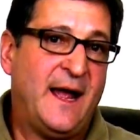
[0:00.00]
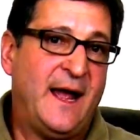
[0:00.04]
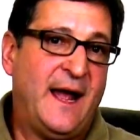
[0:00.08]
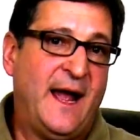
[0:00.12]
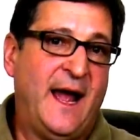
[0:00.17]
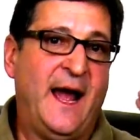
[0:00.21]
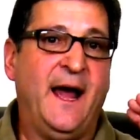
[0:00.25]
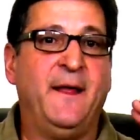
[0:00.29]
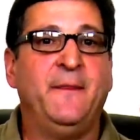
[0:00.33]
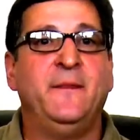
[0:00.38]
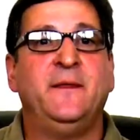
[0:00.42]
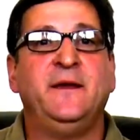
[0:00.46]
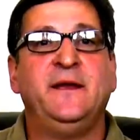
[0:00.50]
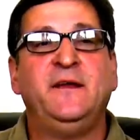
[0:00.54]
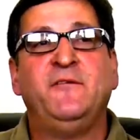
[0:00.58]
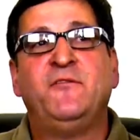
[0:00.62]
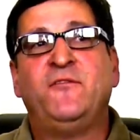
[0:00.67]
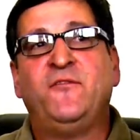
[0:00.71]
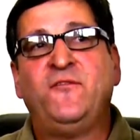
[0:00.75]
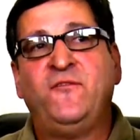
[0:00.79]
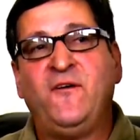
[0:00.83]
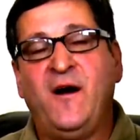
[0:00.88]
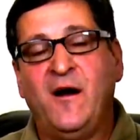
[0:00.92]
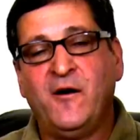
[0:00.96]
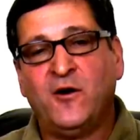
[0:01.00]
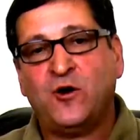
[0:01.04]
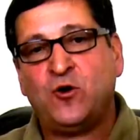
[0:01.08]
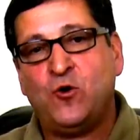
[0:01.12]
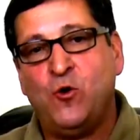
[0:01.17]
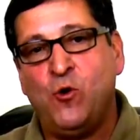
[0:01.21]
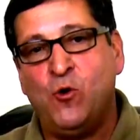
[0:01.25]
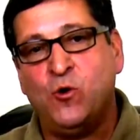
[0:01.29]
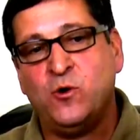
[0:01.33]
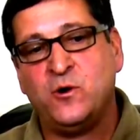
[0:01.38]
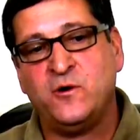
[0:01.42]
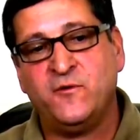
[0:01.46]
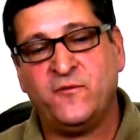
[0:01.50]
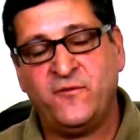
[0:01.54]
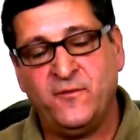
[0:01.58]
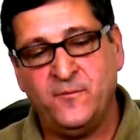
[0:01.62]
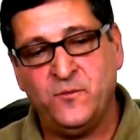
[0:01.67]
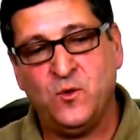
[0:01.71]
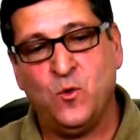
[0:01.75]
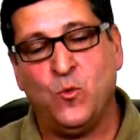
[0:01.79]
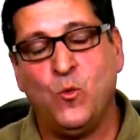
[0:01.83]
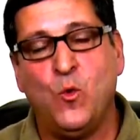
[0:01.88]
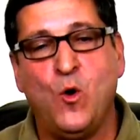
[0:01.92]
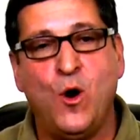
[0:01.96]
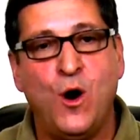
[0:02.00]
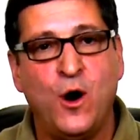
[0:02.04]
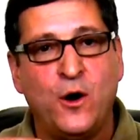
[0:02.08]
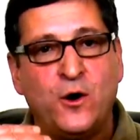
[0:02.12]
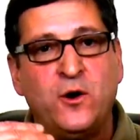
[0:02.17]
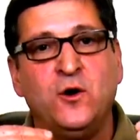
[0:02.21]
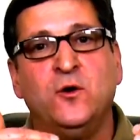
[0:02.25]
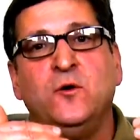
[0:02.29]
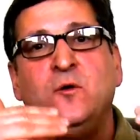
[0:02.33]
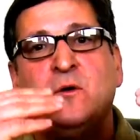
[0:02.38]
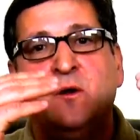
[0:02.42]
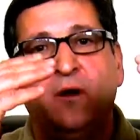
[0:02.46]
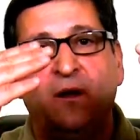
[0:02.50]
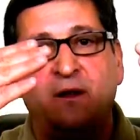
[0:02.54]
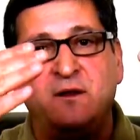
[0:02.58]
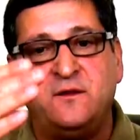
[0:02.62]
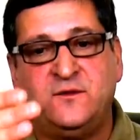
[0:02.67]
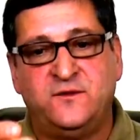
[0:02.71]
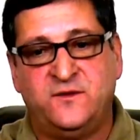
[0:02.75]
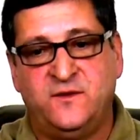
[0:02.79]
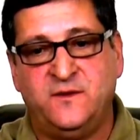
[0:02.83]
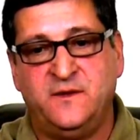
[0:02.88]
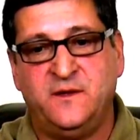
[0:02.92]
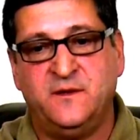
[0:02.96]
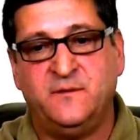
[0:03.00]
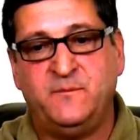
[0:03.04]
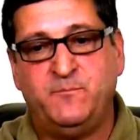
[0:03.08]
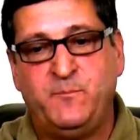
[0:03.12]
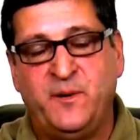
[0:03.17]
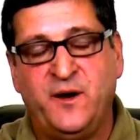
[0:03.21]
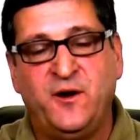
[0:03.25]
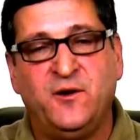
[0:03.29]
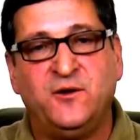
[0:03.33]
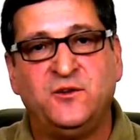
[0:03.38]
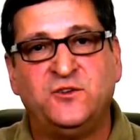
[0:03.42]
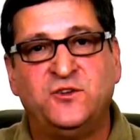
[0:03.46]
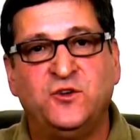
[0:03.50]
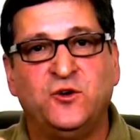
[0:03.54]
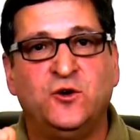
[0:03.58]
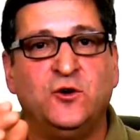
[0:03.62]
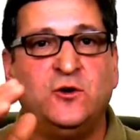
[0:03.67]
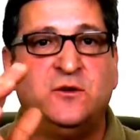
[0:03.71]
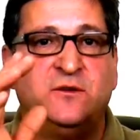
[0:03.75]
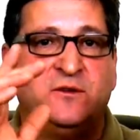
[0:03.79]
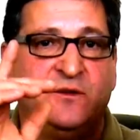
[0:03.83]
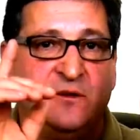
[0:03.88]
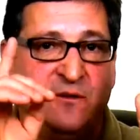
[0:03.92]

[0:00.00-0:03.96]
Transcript: On the far corner from the water to the bare dirt,